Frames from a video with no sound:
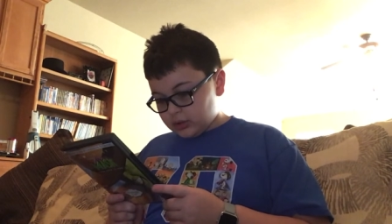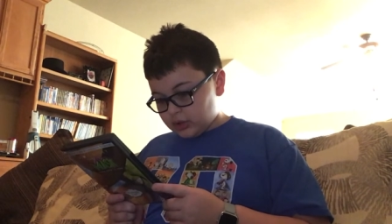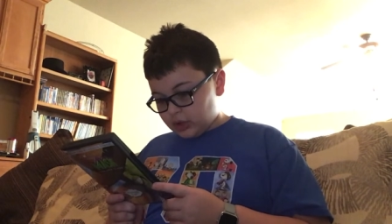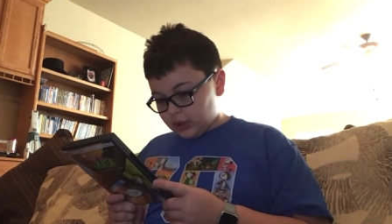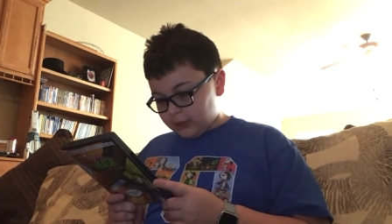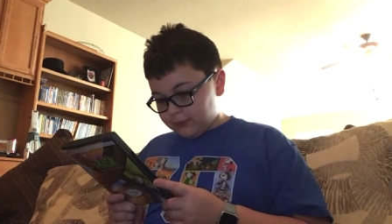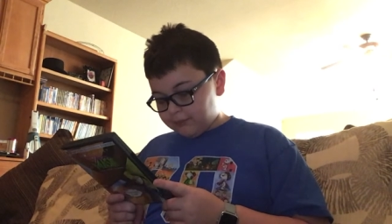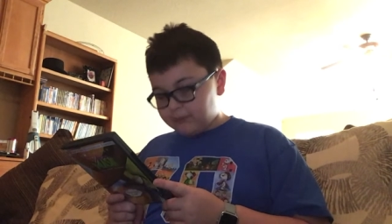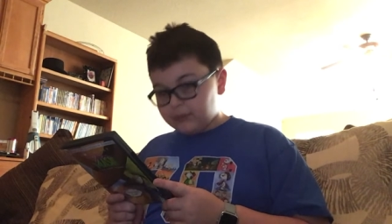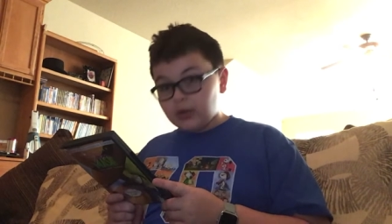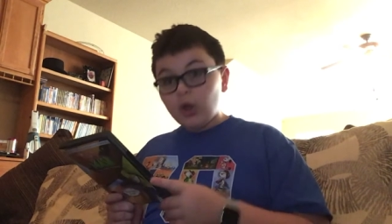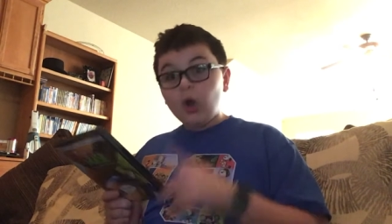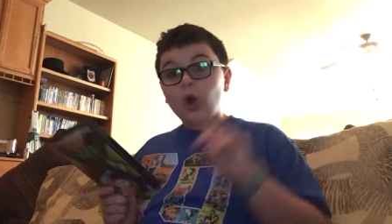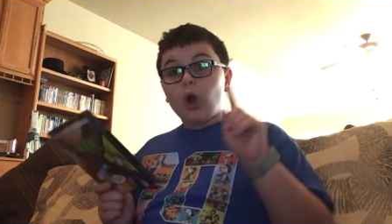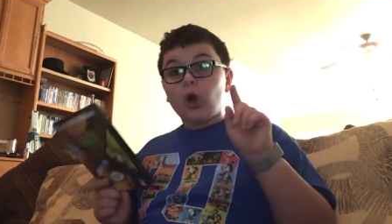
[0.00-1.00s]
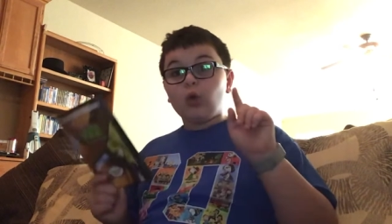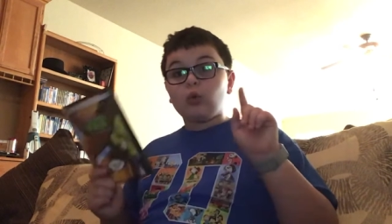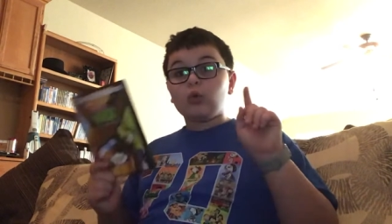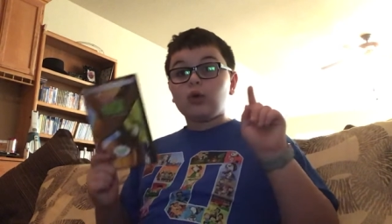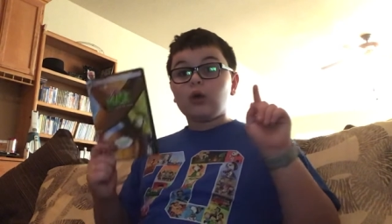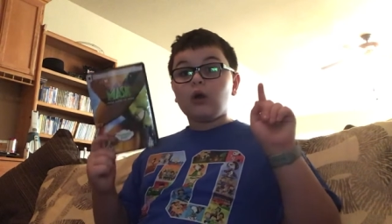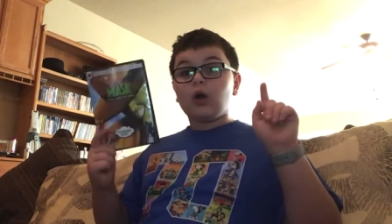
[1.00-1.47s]
Um.
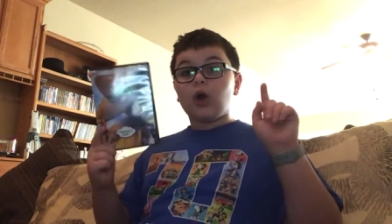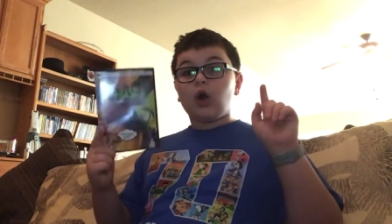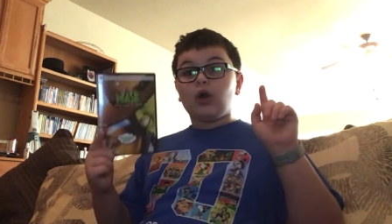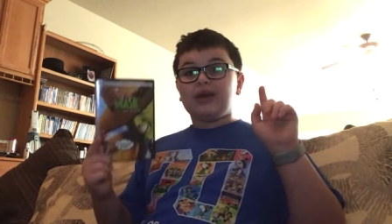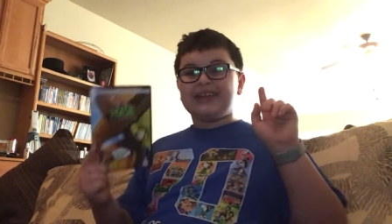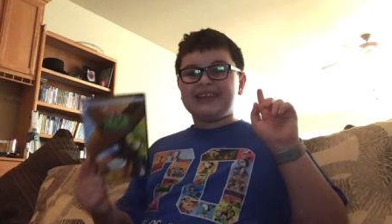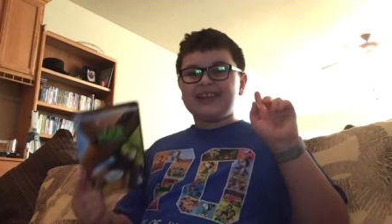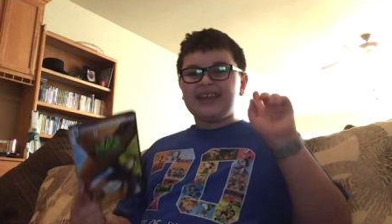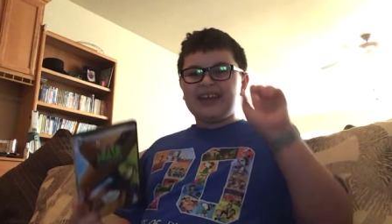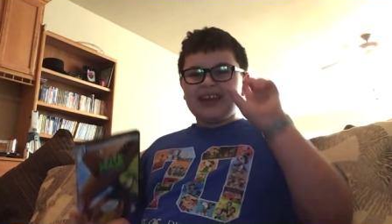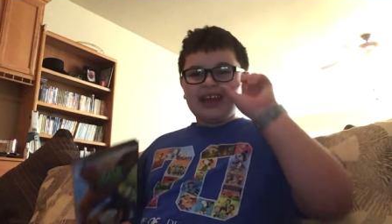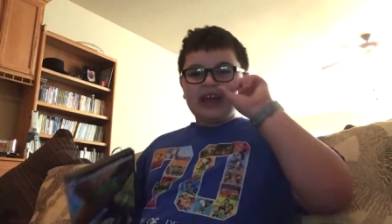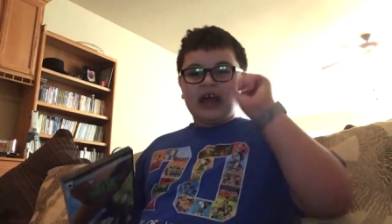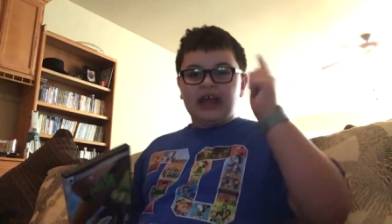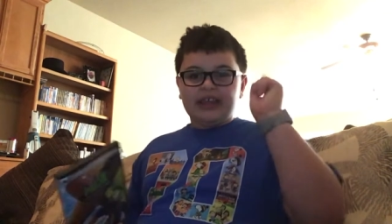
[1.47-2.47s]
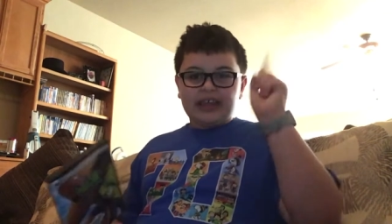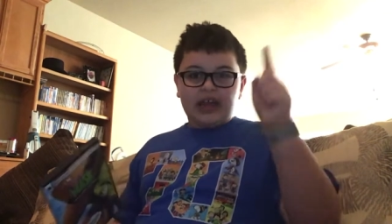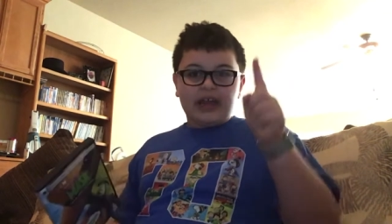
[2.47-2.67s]
Oh. Oh, and I,